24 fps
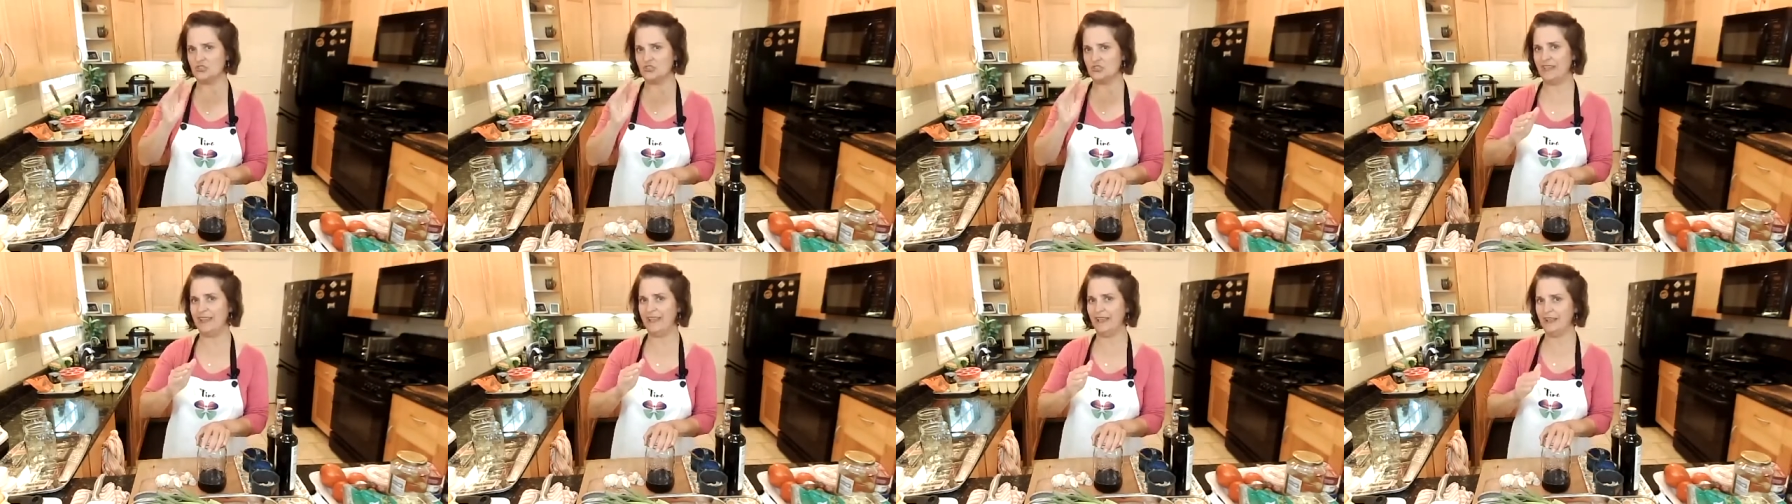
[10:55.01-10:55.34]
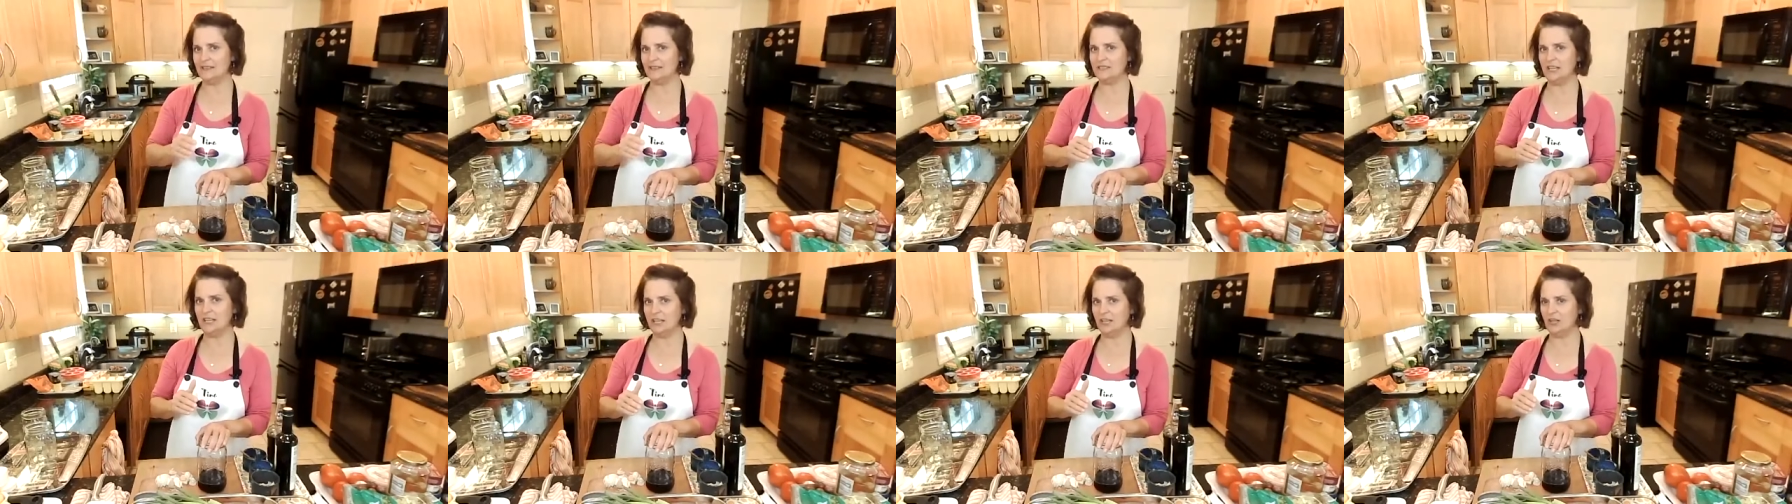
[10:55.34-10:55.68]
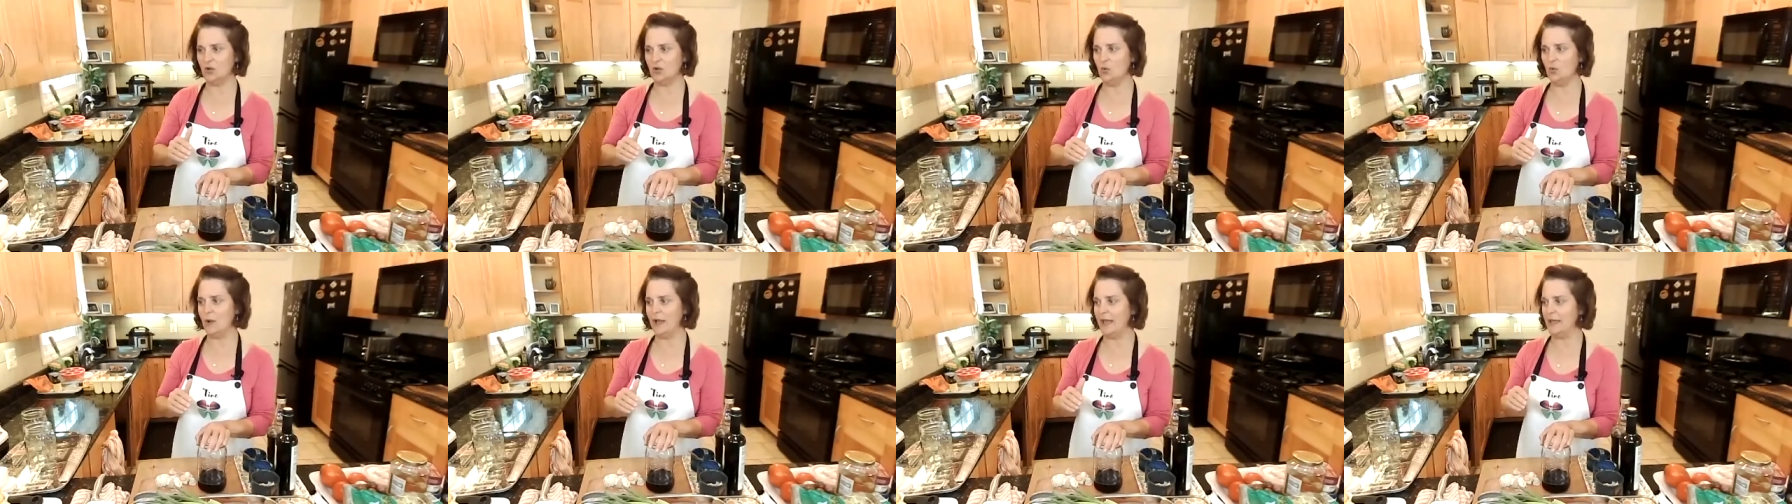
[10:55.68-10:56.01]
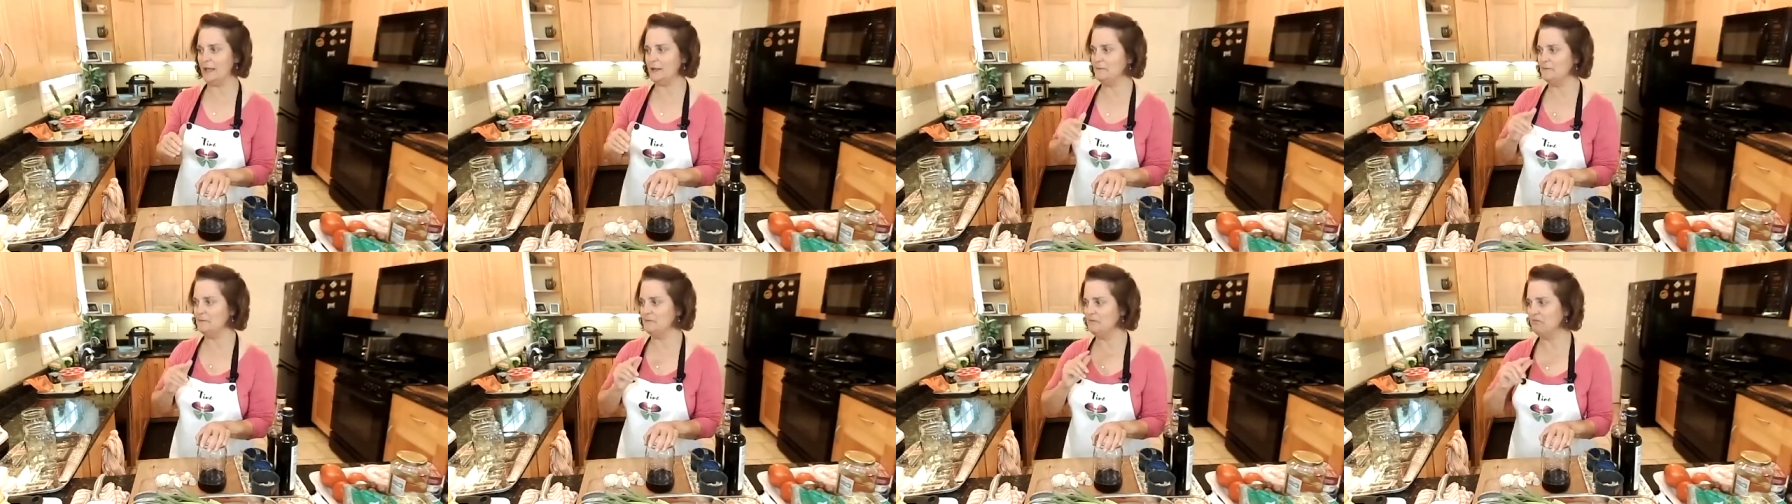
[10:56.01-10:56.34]
you can't take it away.
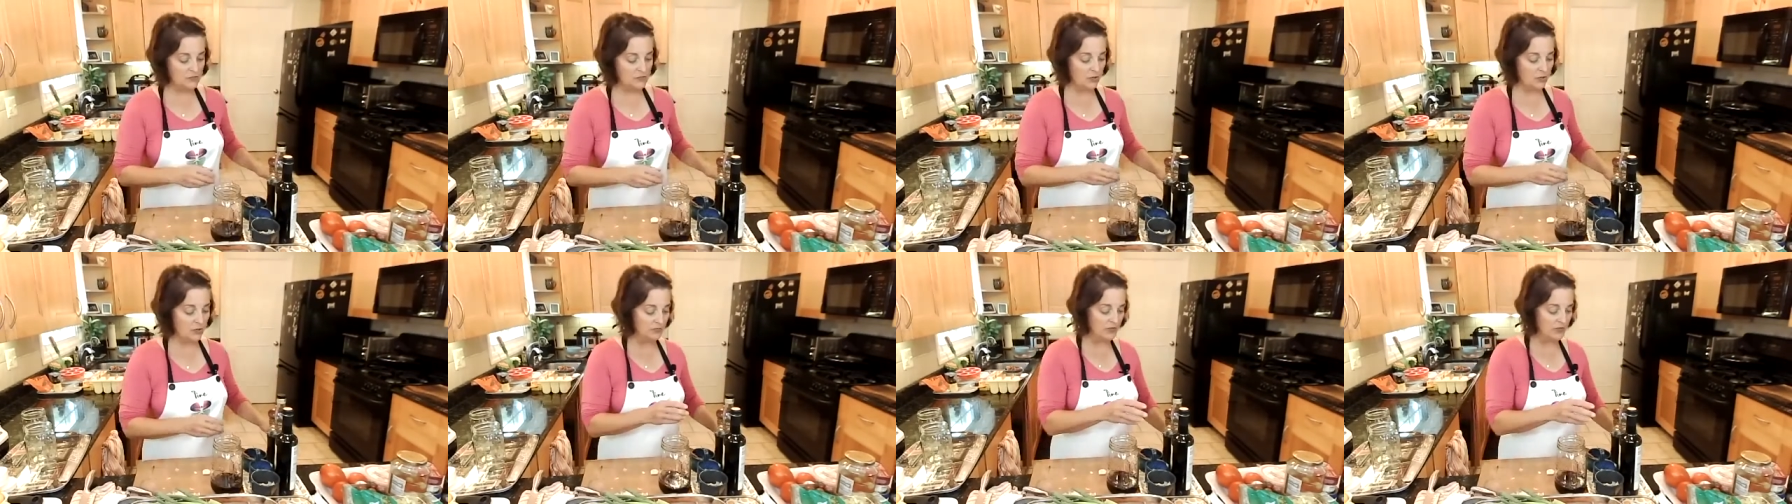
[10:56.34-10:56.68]
So